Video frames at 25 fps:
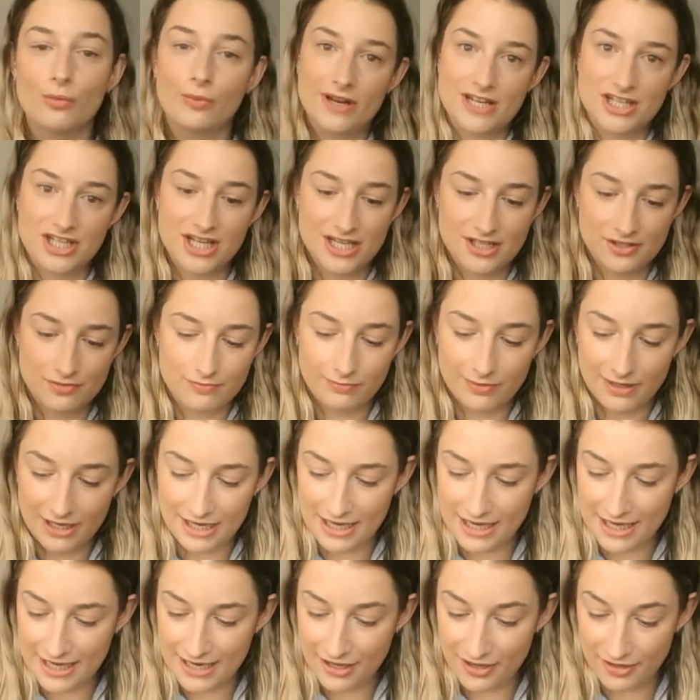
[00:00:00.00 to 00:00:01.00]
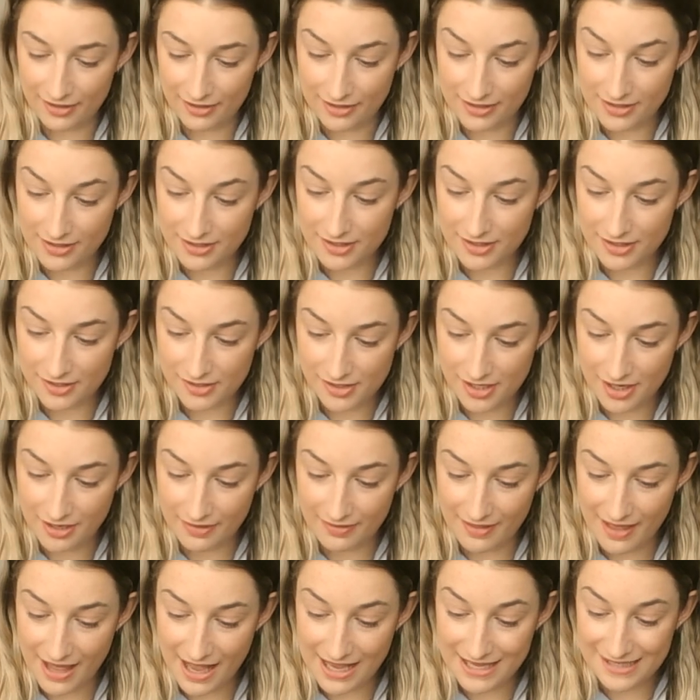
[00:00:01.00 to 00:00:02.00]
which is really good. So
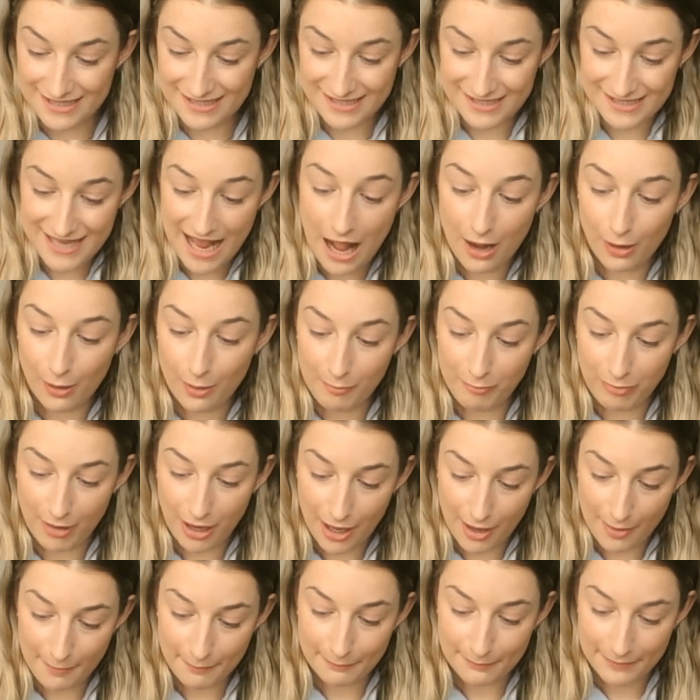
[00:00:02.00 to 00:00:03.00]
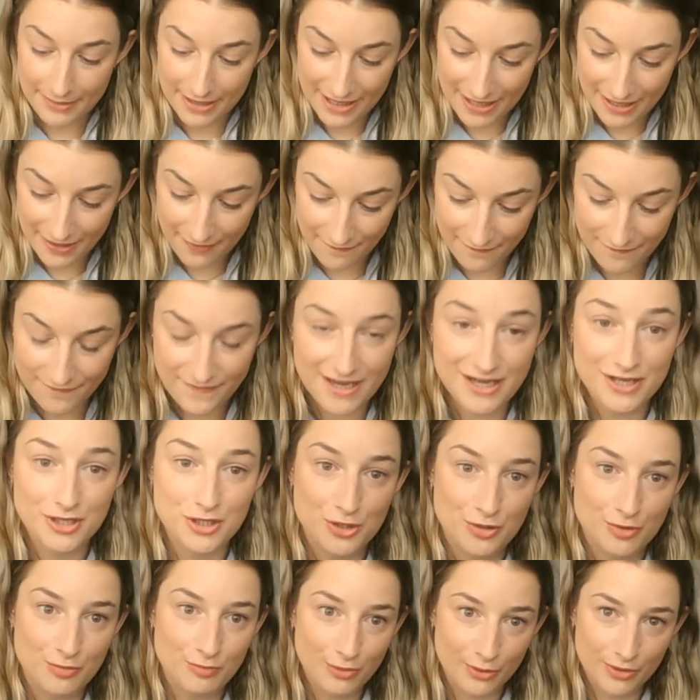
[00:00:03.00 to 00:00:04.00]
that Cell Plumping
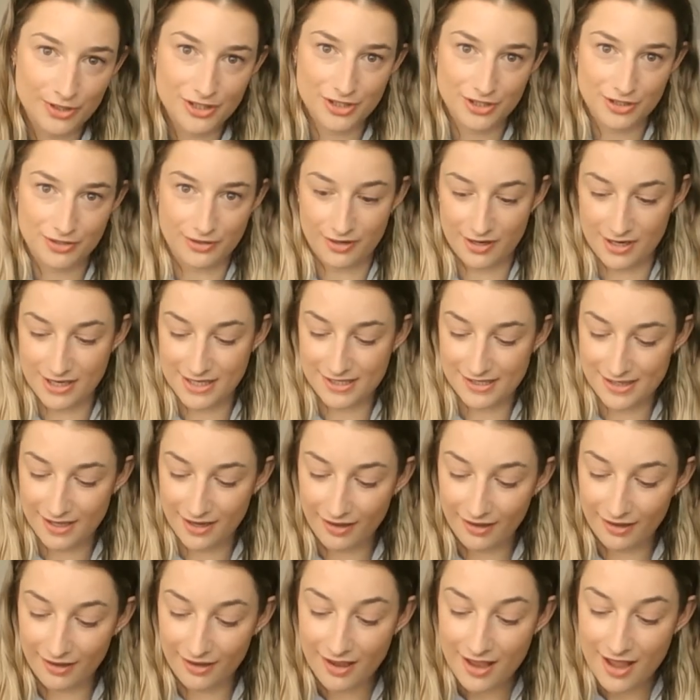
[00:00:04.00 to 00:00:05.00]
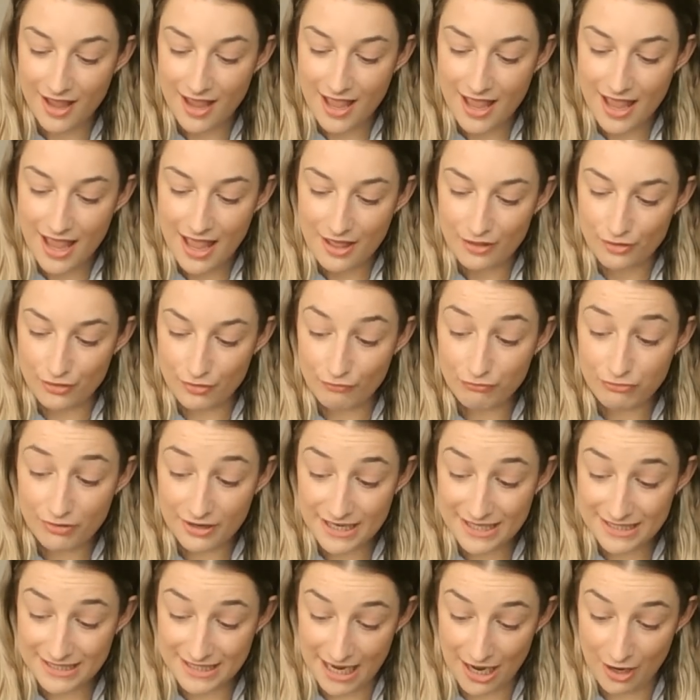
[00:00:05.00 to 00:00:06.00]
Facial Moisturiser, the
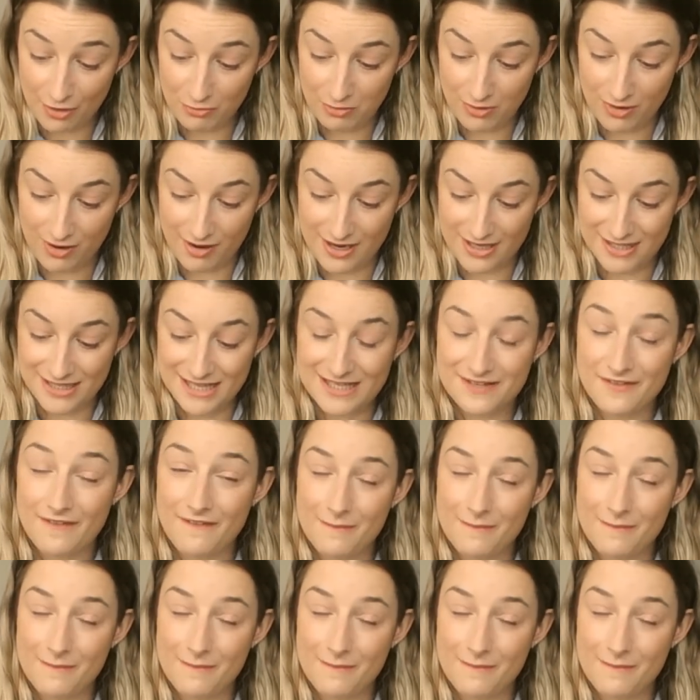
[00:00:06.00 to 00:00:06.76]
retail price is